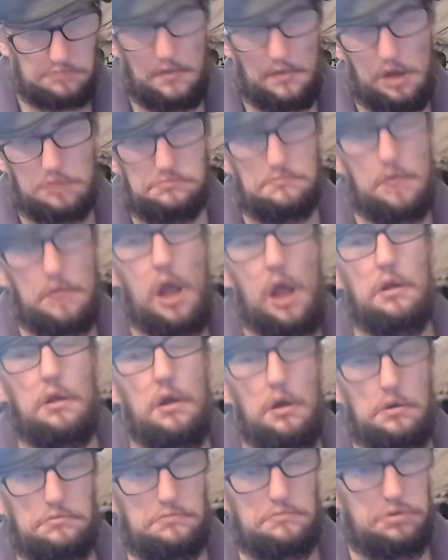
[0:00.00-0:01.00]
my
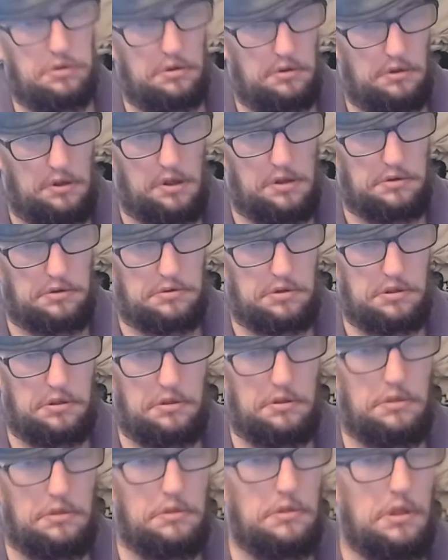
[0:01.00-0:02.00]
backup if
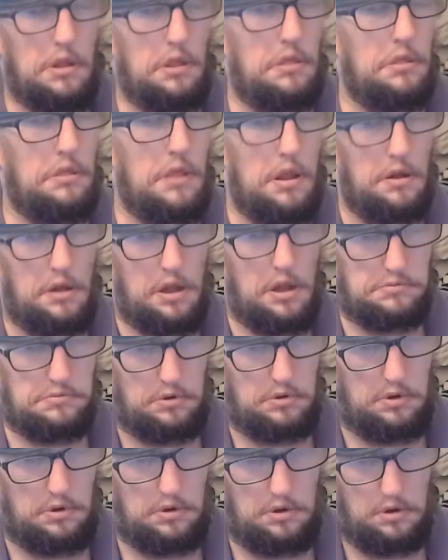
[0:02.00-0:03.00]
the thing
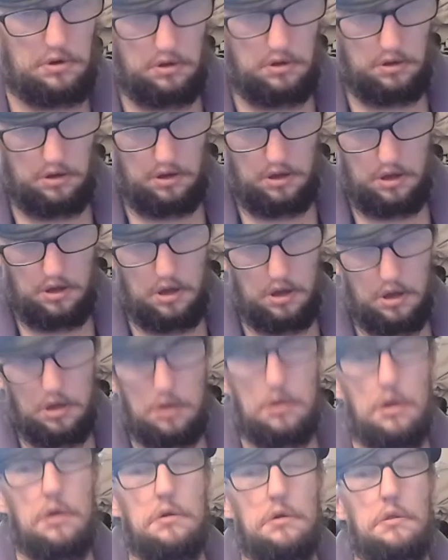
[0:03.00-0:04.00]
ever
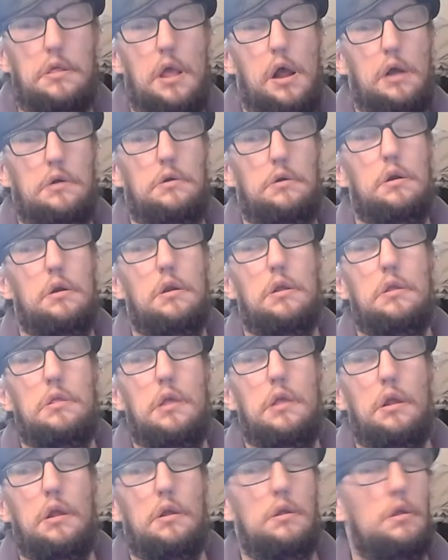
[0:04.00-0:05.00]
goes out or
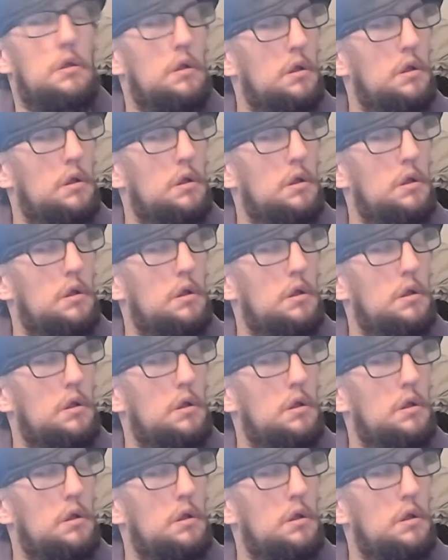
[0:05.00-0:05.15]
anything.